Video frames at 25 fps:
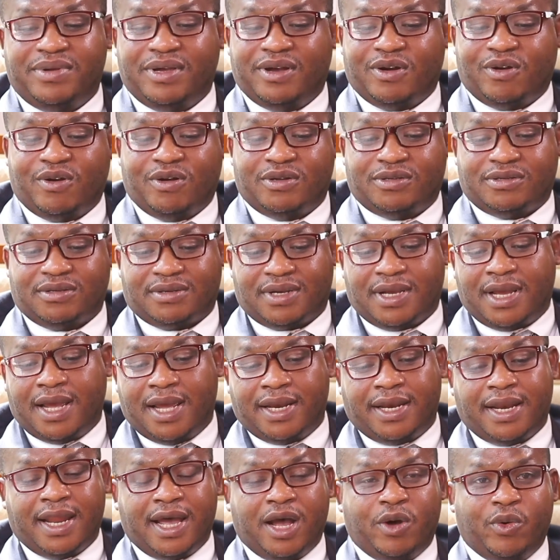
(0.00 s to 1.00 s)
Bibia cause of.
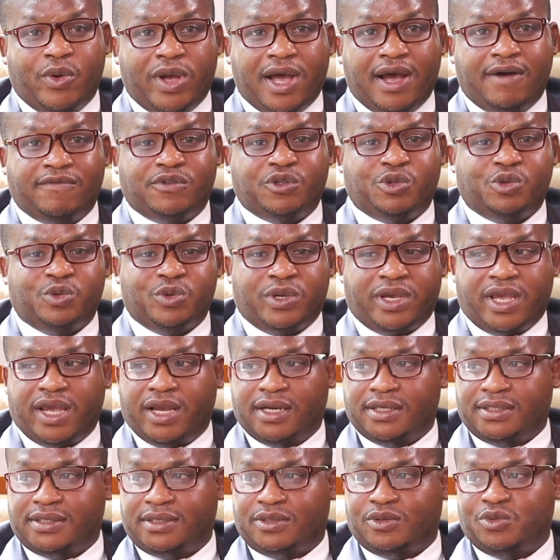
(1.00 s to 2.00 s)
And now we have two
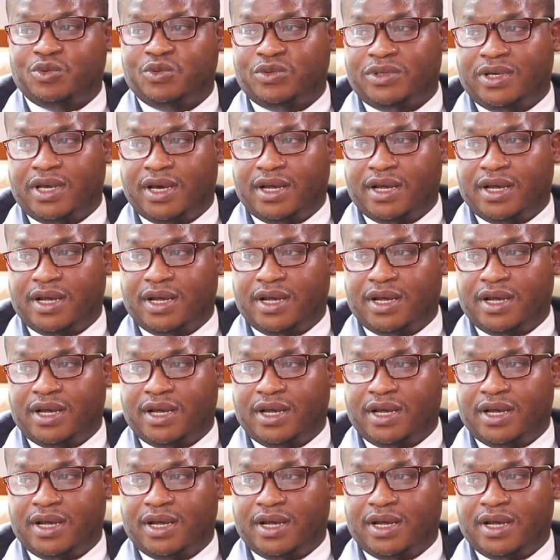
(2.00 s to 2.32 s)
kids, two